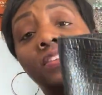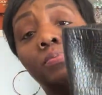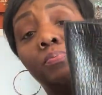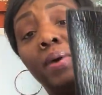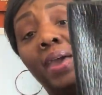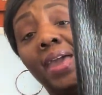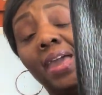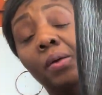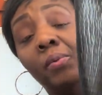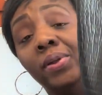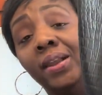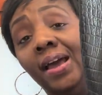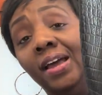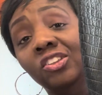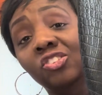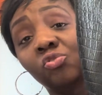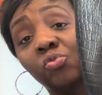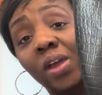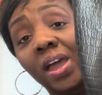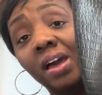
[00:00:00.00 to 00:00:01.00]
bag when I
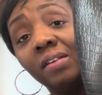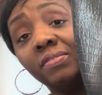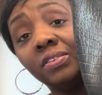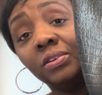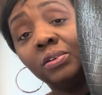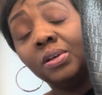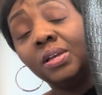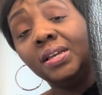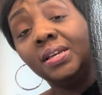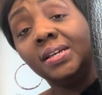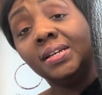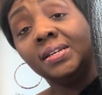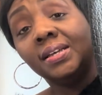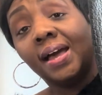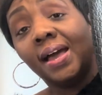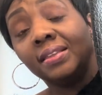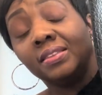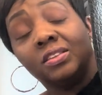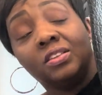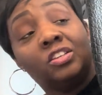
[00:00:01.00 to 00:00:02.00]
travel.
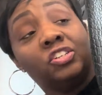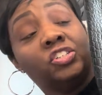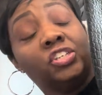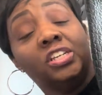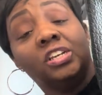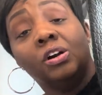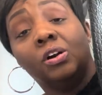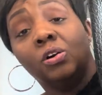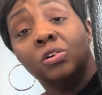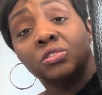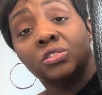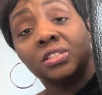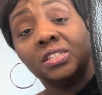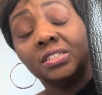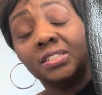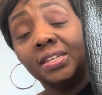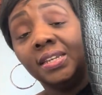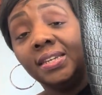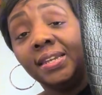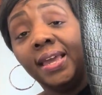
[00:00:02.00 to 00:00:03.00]
She goes
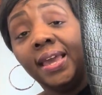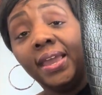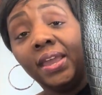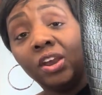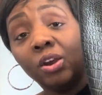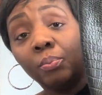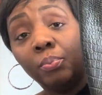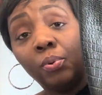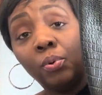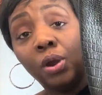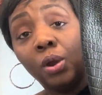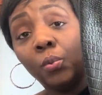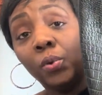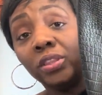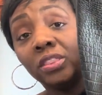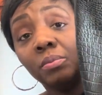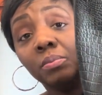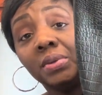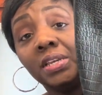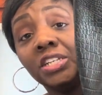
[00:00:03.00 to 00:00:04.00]
in the airport
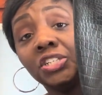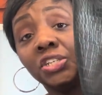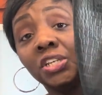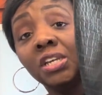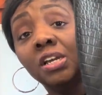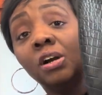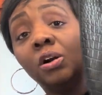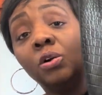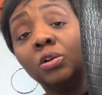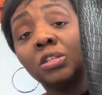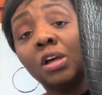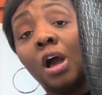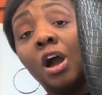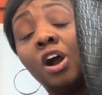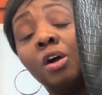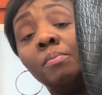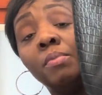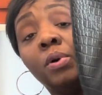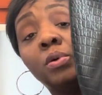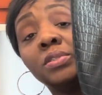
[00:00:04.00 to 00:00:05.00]
with me. She goes
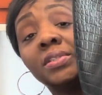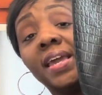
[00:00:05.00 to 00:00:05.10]
almost